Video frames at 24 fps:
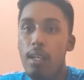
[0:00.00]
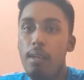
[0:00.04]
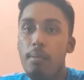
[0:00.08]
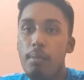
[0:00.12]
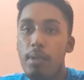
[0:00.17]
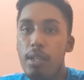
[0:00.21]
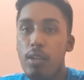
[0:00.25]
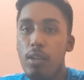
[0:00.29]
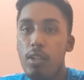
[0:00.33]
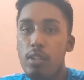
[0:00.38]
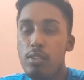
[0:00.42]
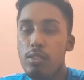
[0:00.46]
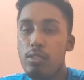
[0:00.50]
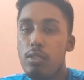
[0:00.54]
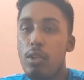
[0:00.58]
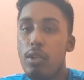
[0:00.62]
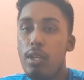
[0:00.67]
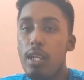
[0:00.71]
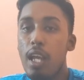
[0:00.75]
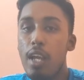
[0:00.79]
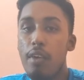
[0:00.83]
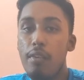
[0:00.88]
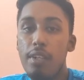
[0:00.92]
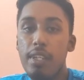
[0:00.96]
Because
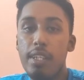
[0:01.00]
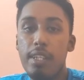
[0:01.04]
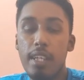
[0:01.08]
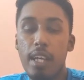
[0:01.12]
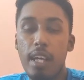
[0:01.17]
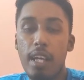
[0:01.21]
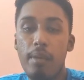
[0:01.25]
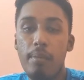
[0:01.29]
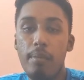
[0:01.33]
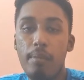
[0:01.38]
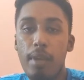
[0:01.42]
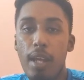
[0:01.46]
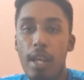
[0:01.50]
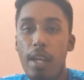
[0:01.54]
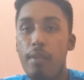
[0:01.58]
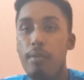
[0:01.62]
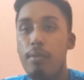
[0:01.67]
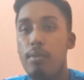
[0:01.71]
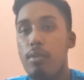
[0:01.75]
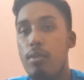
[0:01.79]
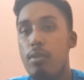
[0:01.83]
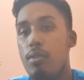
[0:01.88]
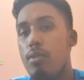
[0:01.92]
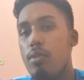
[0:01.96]
not every time,
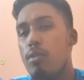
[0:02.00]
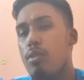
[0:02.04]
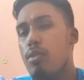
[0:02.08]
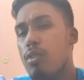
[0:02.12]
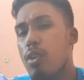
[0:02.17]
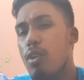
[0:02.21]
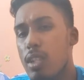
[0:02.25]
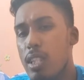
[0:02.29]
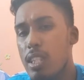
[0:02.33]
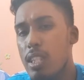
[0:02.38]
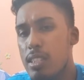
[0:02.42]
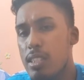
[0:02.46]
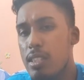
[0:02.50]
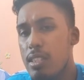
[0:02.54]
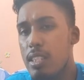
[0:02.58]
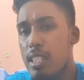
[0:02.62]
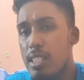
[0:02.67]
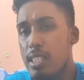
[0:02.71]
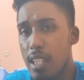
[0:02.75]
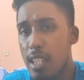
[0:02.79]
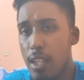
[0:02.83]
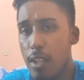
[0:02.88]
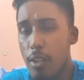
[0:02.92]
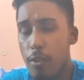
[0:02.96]
not
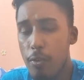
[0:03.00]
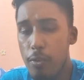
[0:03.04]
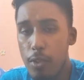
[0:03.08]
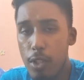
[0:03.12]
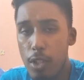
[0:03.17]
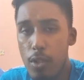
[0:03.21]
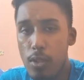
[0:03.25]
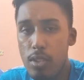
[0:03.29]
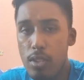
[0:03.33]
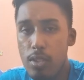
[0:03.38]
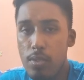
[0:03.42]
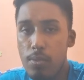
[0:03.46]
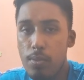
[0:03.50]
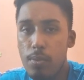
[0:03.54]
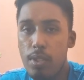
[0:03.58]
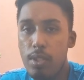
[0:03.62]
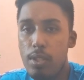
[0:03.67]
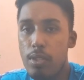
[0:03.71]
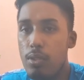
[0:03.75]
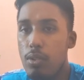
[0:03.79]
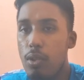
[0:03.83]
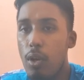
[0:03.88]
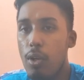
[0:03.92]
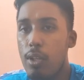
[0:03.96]
this kind of news were
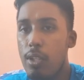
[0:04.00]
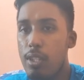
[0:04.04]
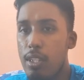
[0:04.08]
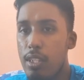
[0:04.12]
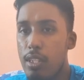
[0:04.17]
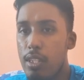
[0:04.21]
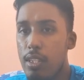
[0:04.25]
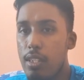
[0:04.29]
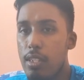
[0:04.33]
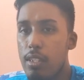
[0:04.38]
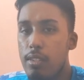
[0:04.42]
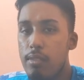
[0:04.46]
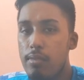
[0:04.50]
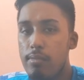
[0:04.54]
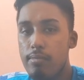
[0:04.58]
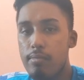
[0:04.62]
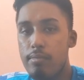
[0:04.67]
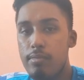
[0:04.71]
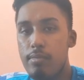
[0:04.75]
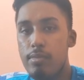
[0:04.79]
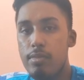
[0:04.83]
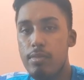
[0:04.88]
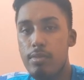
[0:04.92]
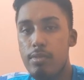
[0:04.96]
not.
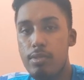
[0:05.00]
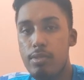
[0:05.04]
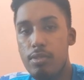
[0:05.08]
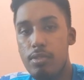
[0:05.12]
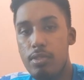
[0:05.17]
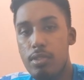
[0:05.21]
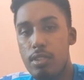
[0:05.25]
So